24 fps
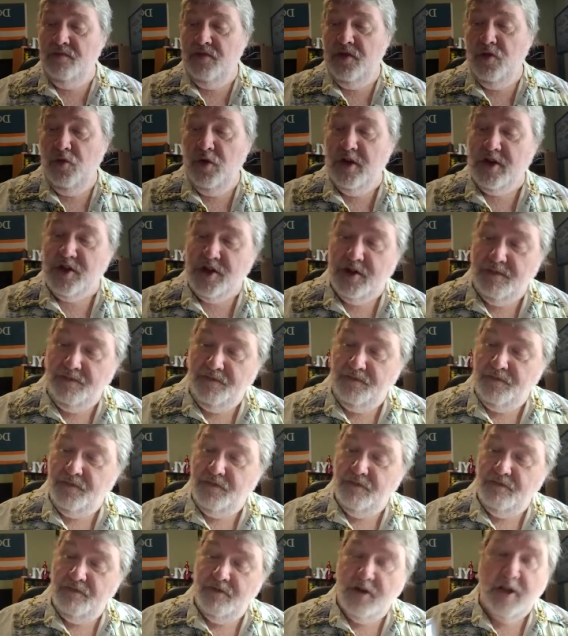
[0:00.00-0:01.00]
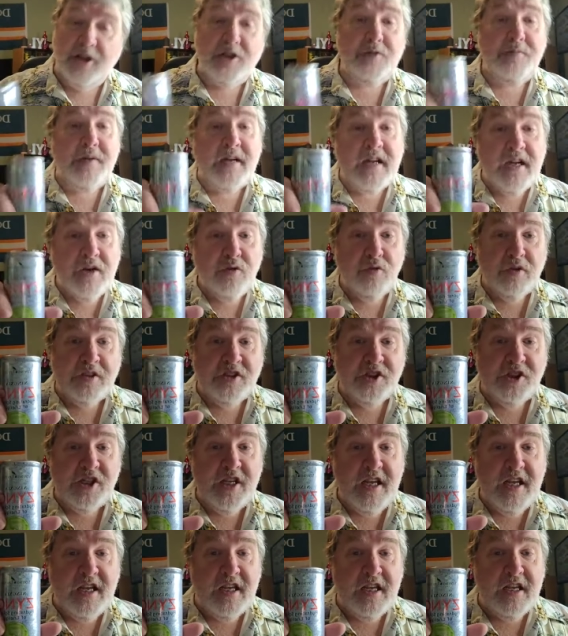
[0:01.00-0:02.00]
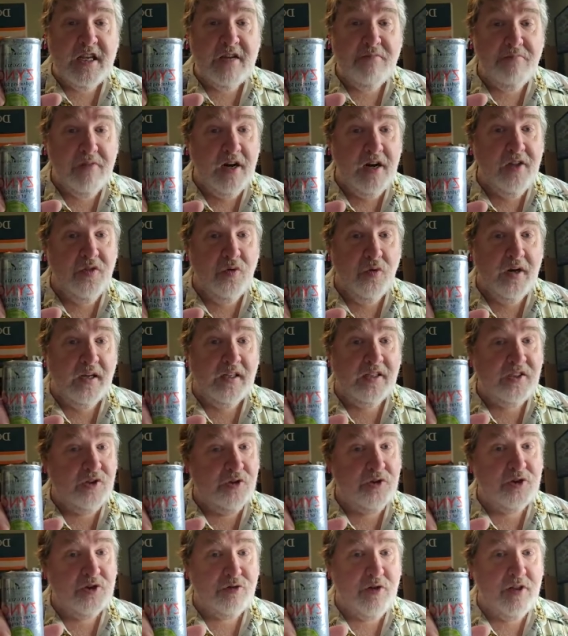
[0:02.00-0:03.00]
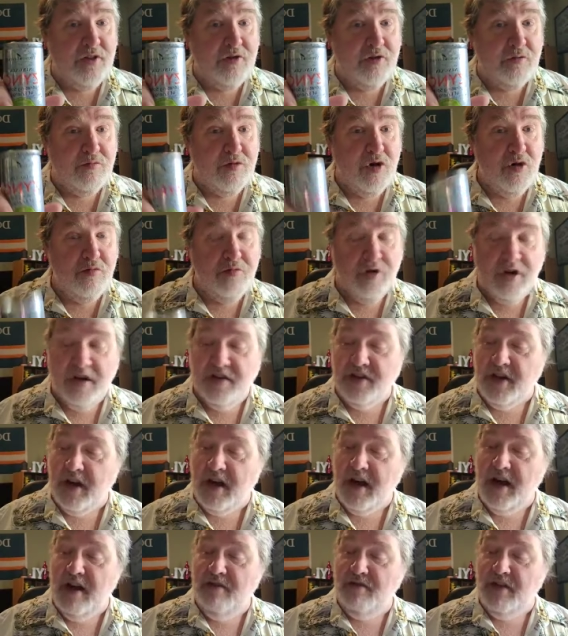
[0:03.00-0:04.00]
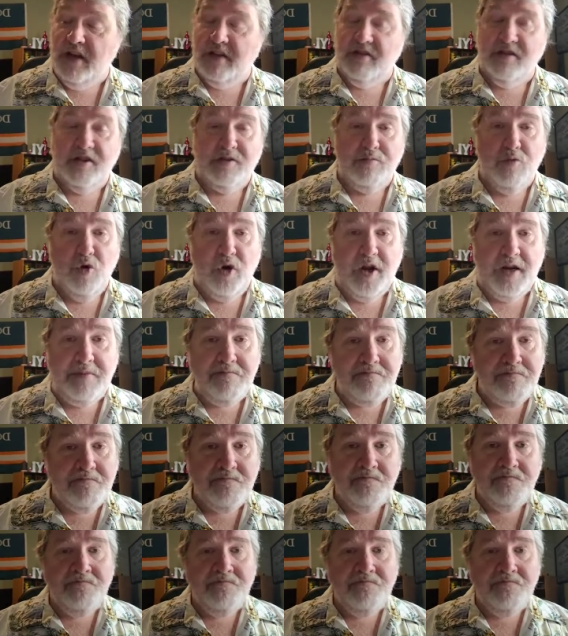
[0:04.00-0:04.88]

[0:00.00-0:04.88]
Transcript: which does begin with Z, by the way, so it's rather appropriate that I have that this morning.